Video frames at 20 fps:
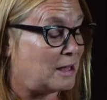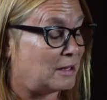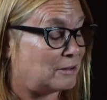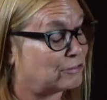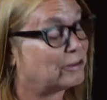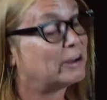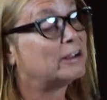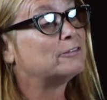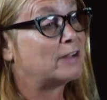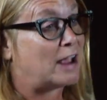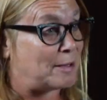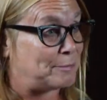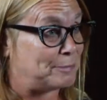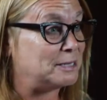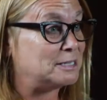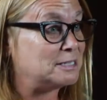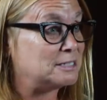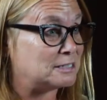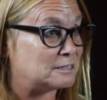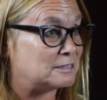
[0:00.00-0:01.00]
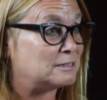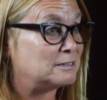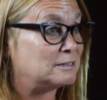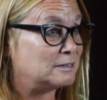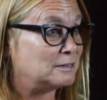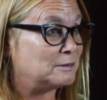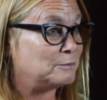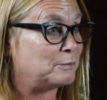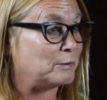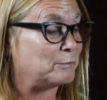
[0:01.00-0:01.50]
Grand Rapids
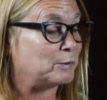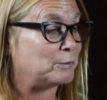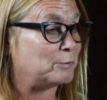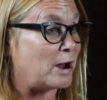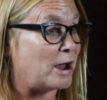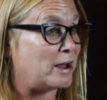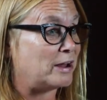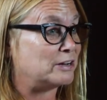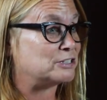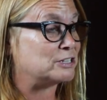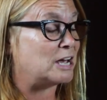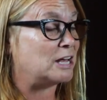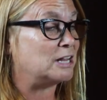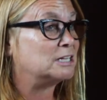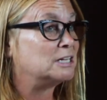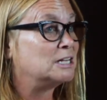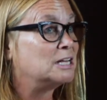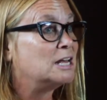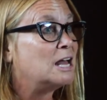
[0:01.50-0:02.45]
when we were IHL.